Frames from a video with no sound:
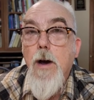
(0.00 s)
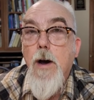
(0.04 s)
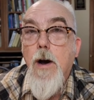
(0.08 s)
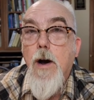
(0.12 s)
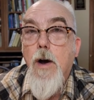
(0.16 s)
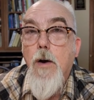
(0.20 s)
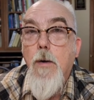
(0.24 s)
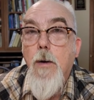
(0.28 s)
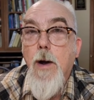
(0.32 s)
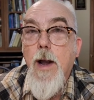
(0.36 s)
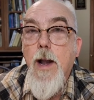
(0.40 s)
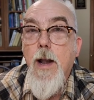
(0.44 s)

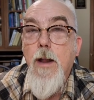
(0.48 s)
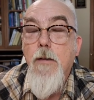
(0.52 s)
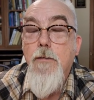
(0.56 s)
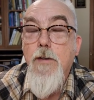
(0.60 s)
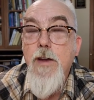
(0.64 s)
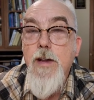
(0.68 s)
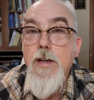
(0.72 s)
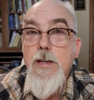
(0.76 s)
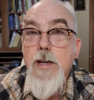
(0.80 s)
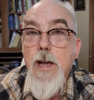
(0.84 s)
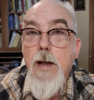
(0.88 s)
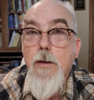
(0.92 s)
All right, if
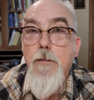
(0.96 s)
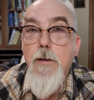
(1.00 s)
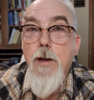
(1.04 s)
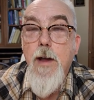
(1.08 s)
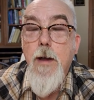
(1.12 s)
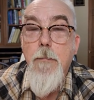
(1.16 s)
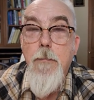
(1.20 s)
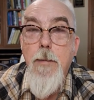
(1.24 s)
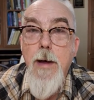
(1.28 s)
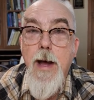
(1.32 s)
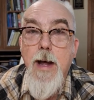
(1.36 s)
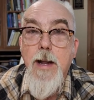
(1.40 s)
he's having
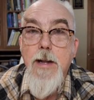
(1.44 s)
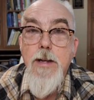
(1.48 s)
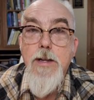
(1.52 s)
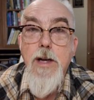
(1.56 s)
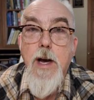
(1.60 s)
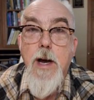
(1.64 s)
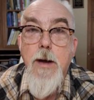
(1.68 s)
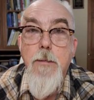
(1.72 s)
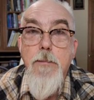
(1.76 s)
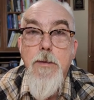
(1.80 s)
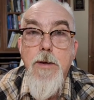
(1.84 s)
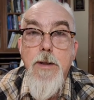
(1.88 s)
a bad
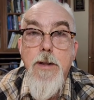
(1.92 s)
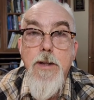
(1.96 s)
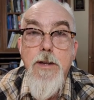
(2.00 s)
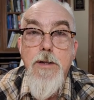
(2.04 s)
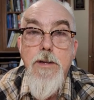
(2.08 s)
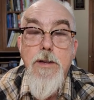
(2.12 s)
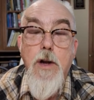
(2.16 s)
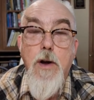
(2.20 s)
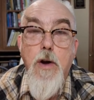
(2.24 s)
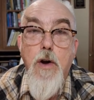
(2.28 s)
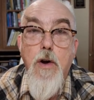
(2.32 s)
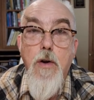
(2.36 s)
time with
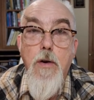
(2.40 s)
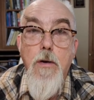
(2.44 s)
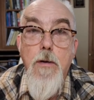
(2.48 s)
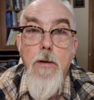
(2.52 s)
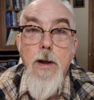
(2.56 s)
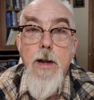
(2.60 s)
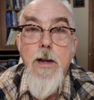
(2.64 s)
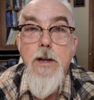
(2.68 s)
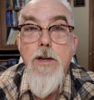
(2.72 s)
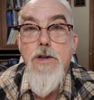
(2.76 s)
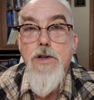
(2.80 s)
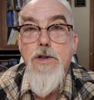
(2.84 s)
his
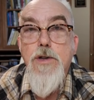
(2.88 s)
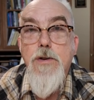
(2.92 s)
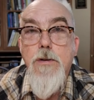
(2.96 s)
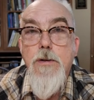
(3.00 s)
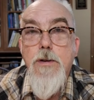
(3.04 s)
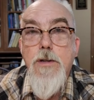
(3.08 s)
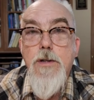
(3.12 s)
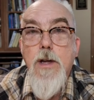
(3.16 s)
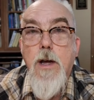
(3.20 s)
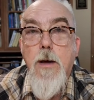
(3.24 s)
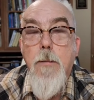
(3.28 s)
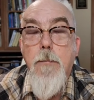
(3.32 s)
current
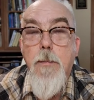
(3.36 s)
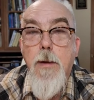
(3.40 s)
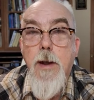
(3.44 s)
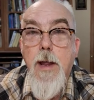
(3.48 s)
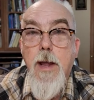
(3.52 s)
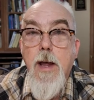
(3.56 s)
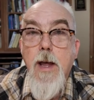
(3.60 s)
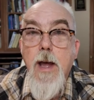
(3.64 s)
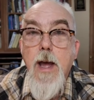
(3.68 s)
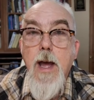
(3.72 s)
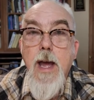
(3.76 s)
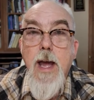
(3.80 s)
insurance
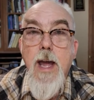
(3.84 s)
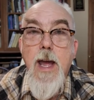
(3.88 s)
company,